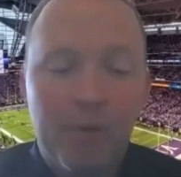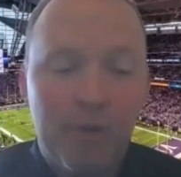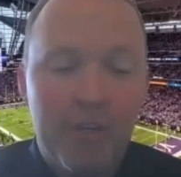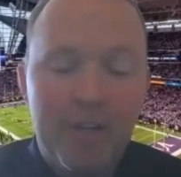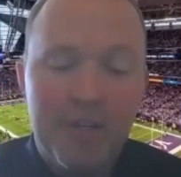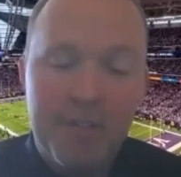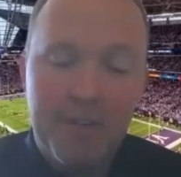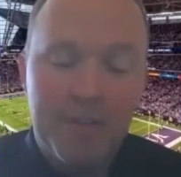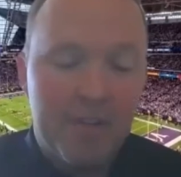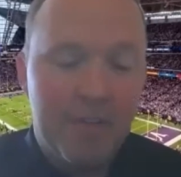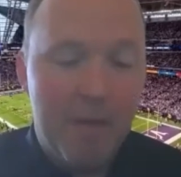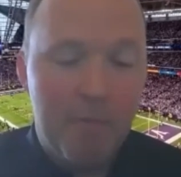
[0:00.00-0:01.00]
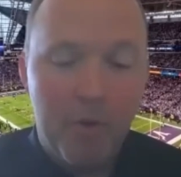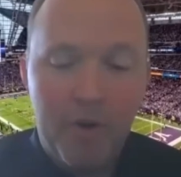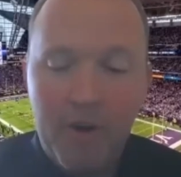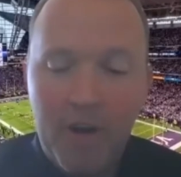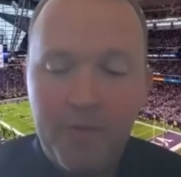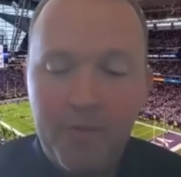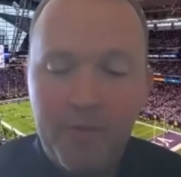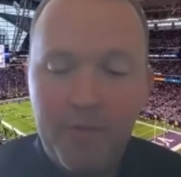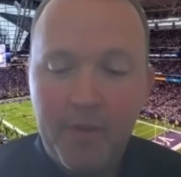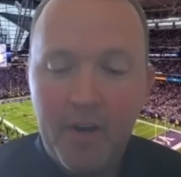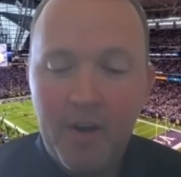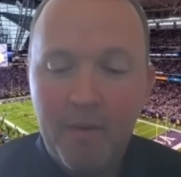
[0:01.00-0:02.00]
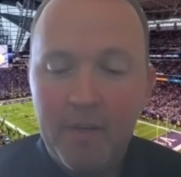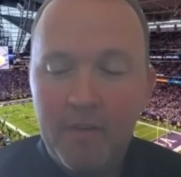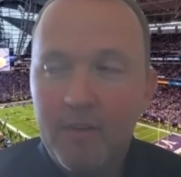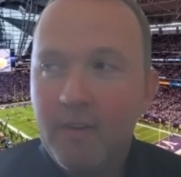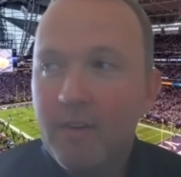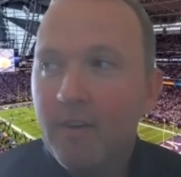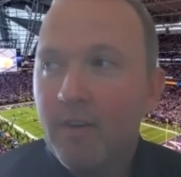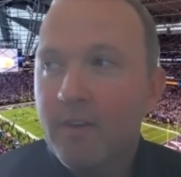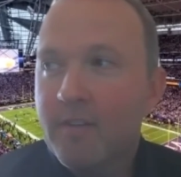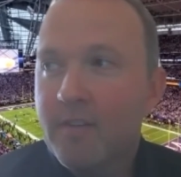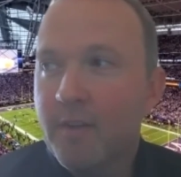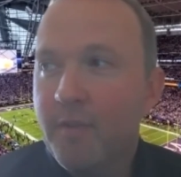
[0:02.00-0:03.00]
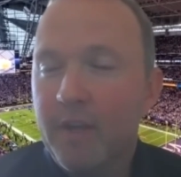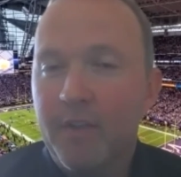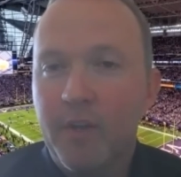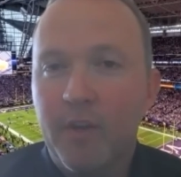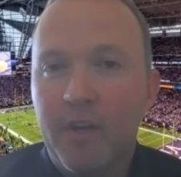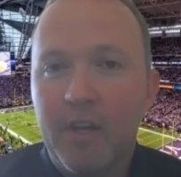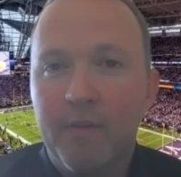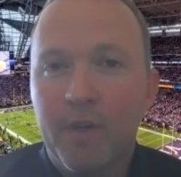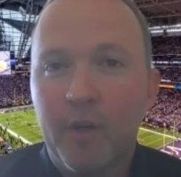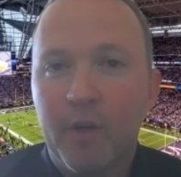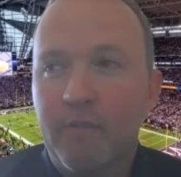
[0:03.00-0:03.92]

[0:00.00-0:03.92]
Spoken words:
And just to that point right there, I mean, to think that you can even look